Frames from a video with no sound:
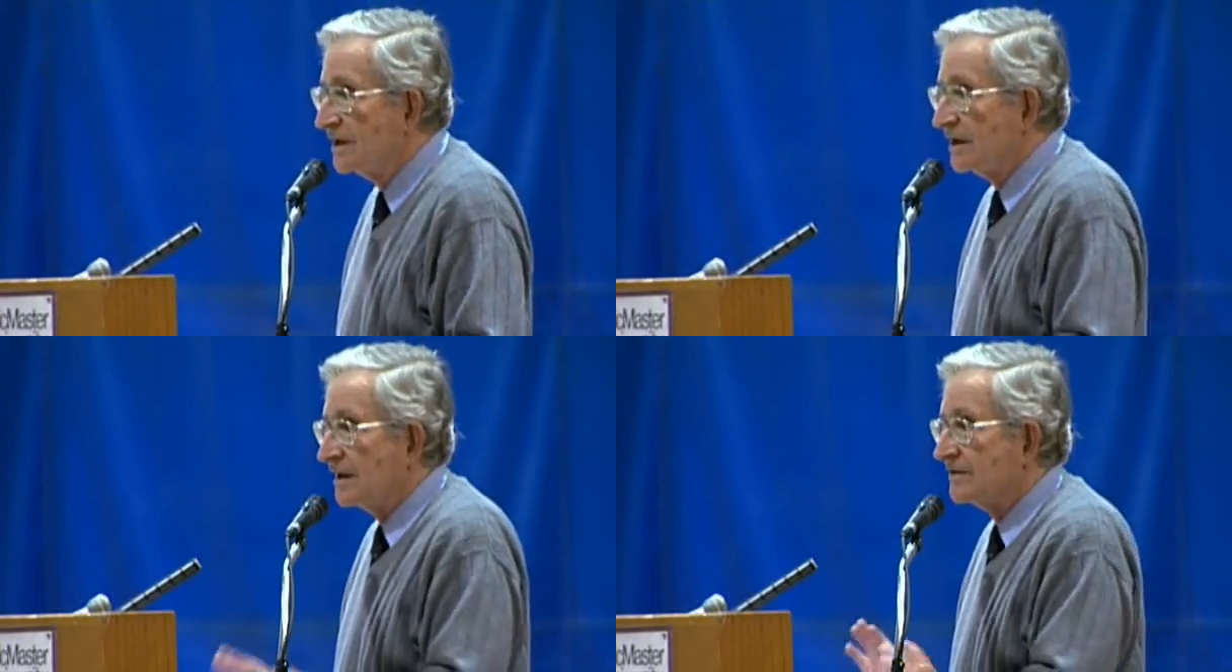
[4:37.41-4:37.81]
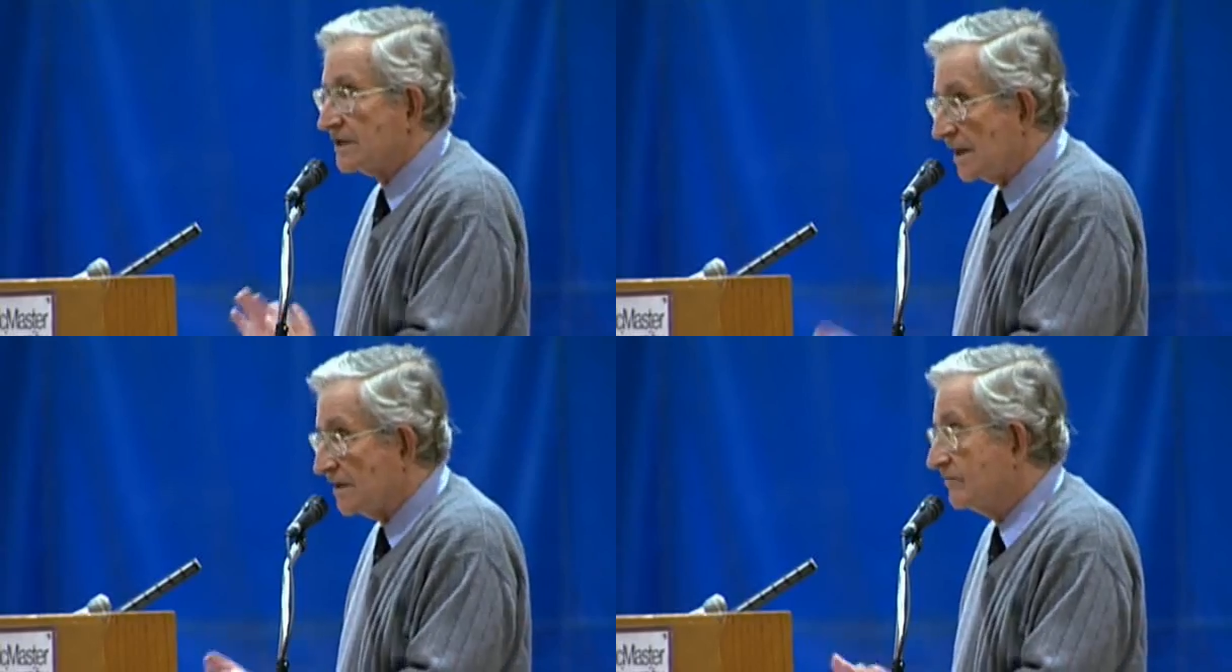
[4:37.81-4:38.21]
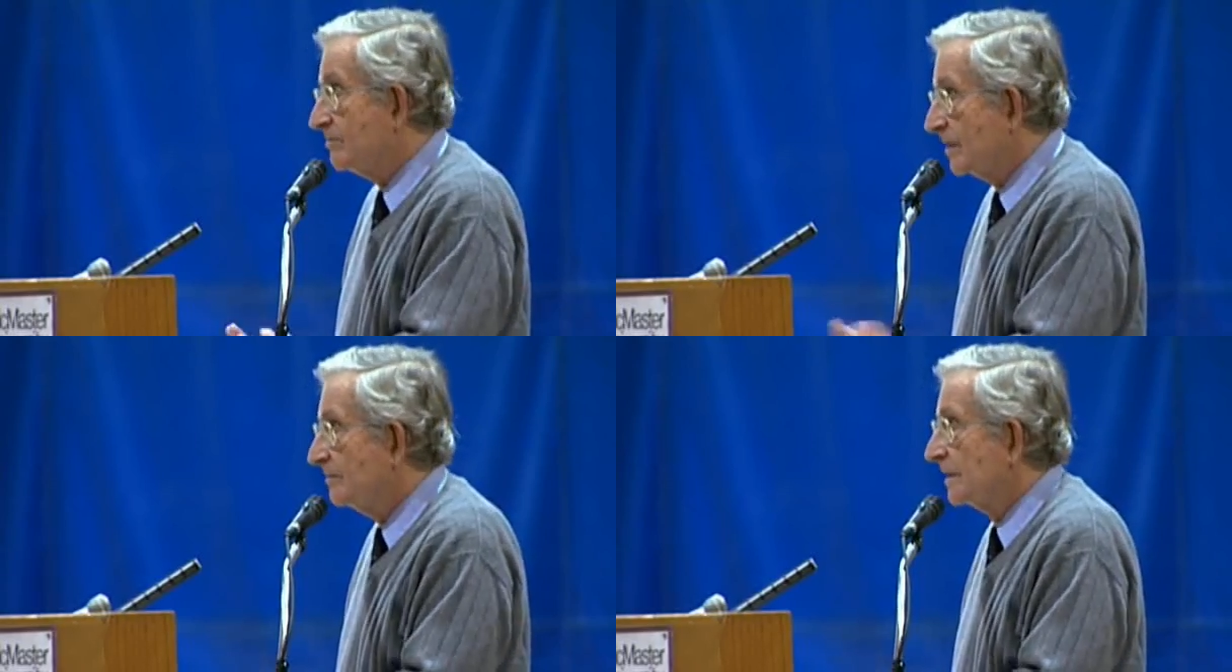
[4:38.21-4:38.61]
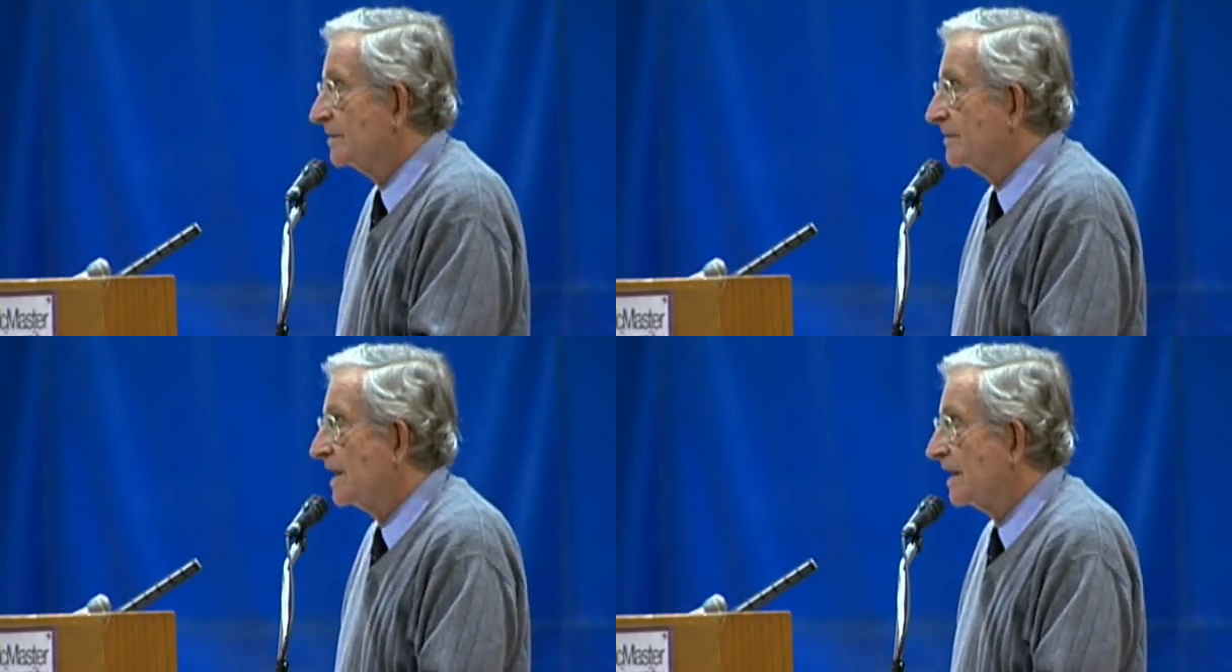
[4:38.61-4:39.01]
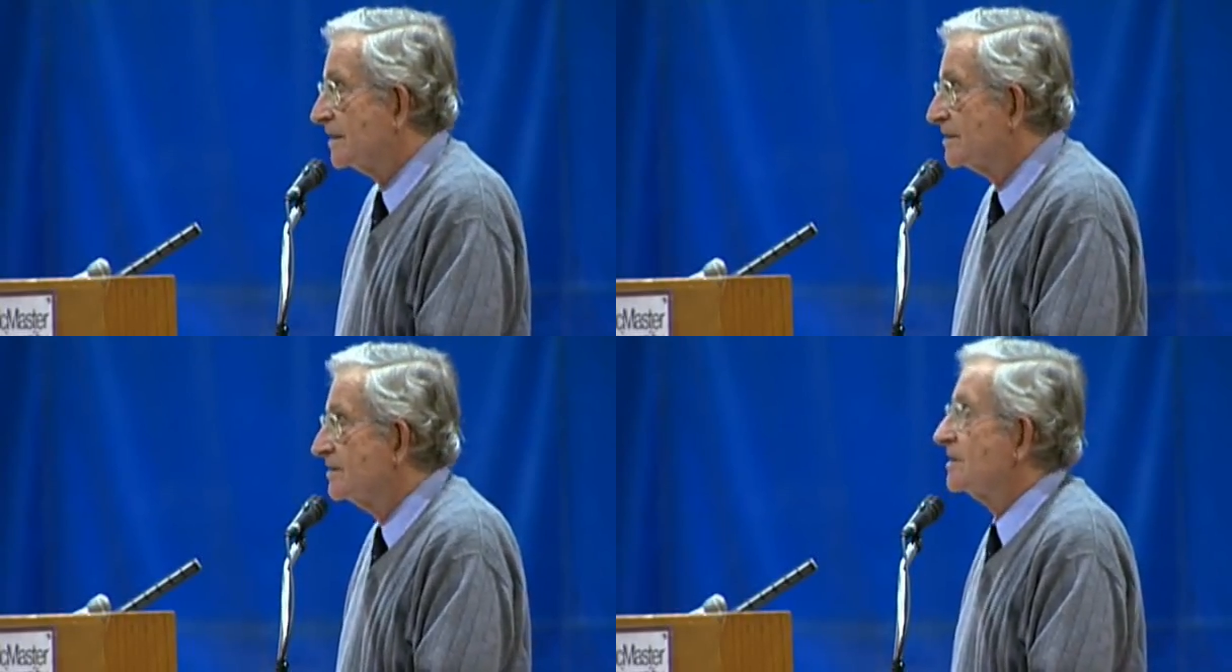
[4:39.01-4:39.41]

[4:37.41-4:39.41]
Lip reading: And there was a lot of public reaction.